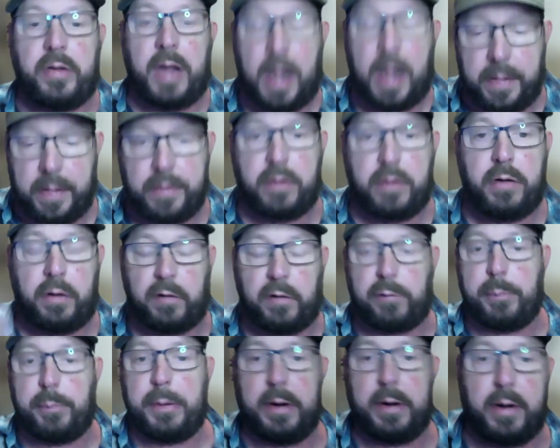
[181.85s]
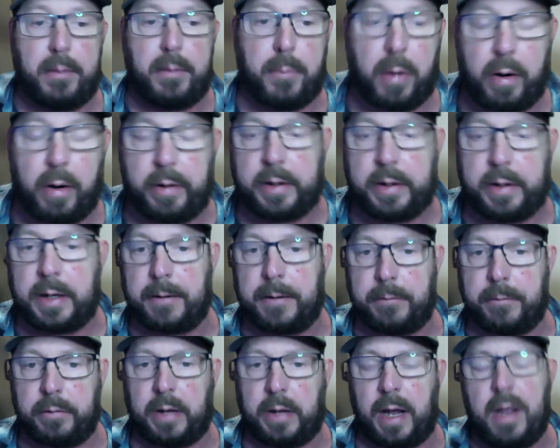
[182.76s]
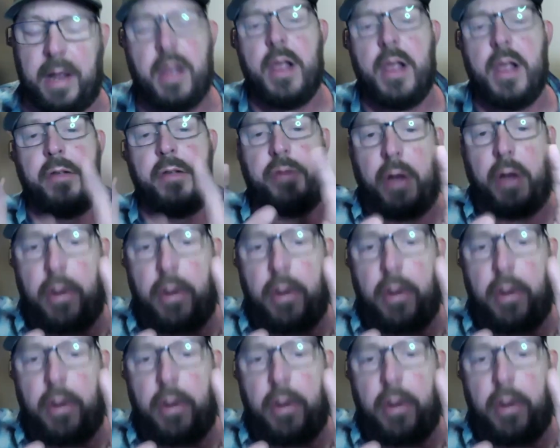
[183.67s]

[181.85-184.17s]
Yeah, then you can spend it on marketing. Okay. So I